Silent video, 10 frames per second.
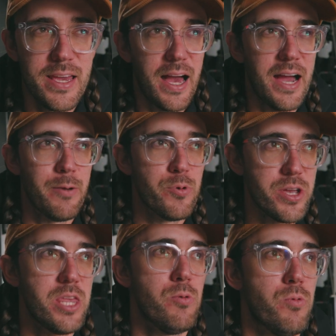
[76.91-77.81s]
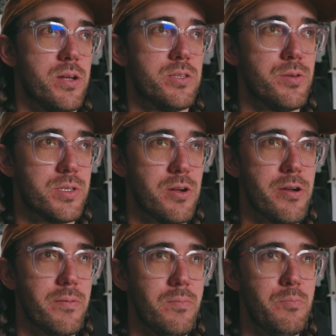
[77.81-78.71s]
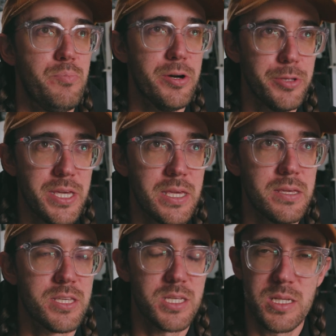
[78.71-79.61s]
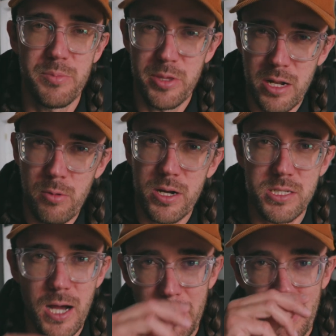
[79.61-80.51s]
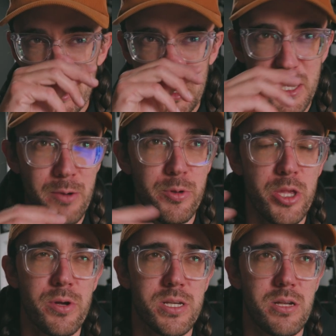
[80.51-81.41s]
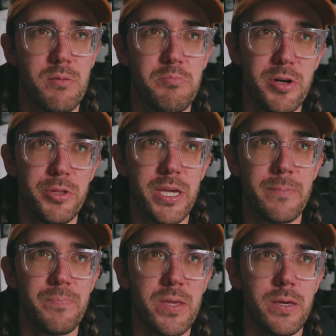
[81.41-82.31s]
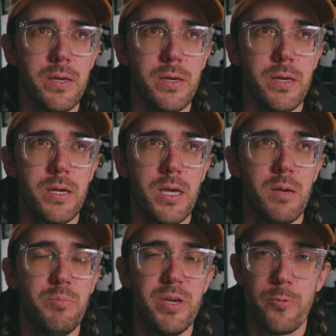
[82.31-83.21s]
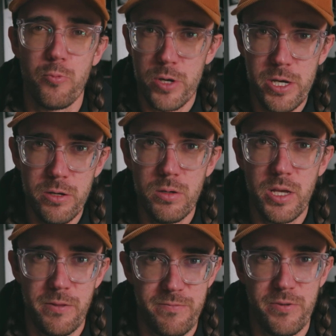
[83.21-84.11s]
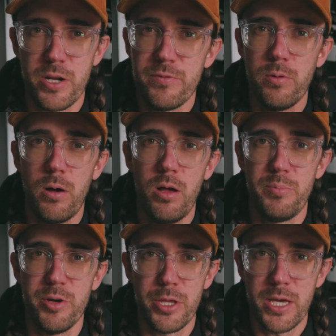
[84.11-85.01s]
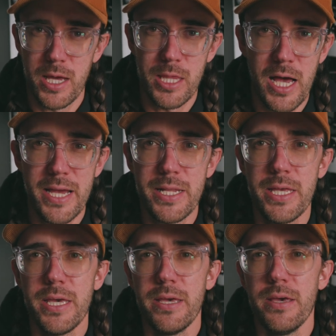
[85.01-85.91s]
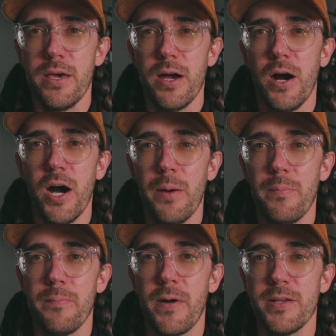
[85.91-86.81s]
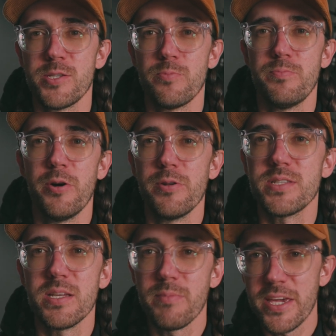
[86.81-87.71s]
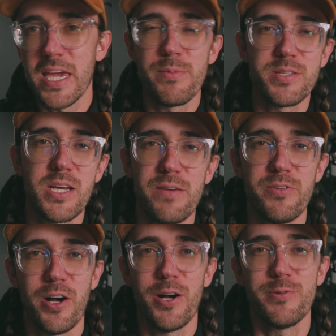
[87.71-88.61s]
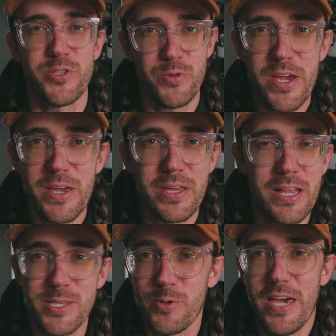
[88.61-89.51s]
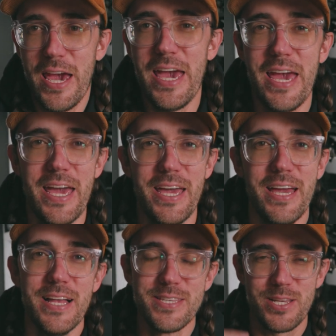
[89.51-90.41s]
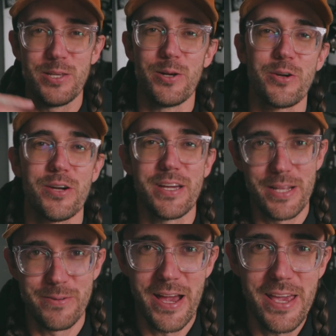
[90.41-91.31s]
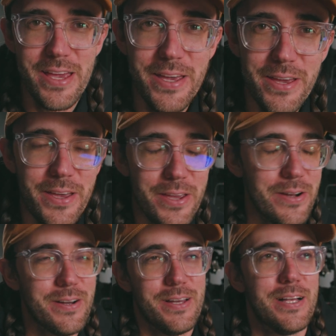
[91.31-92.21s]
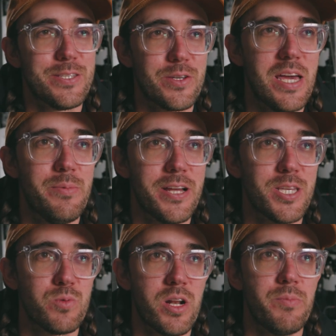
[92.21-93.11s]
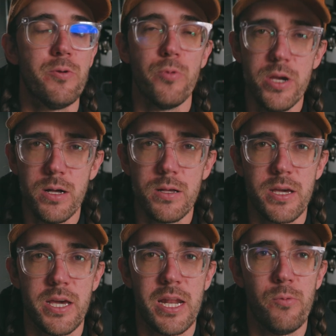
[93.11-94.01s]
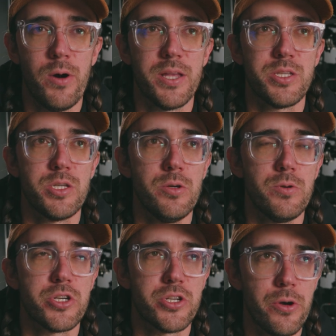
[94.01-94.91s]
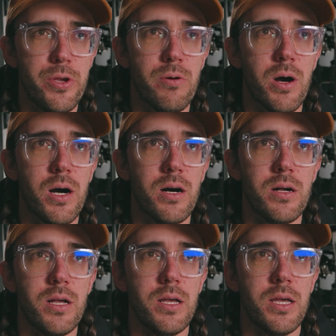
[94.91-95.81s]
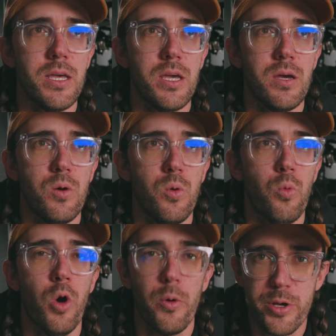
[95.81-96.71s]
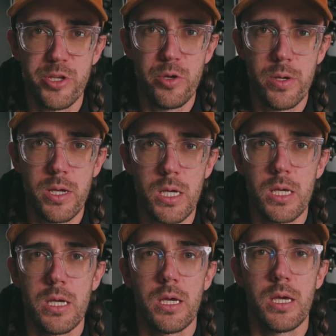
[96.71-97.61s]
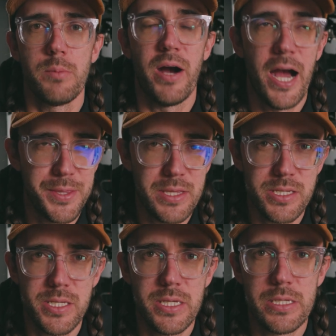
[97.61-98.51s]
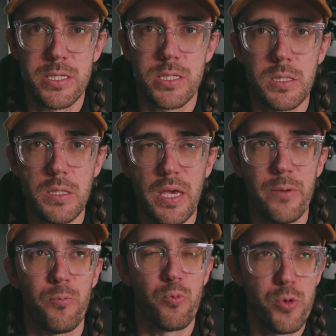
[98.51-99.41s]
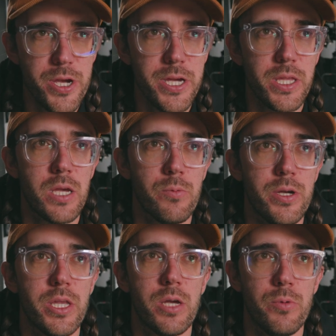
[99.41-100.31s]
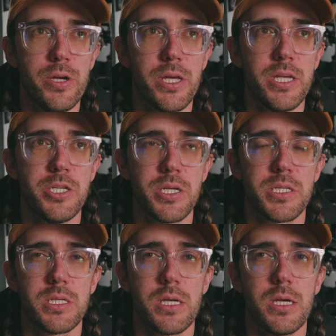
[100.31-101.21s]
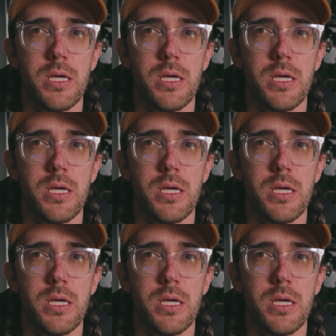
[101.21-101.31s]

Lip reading: I really want to start building, and this is something that I want to talk about too, that I really want to start building and being real in front of you all and building online. I just noticed that my camera's not even on straight, and it's okay. It's a little crooked, right? You know, it's okay, but I just want to be real, and I want to show you all what we're doing behind the scenes and really just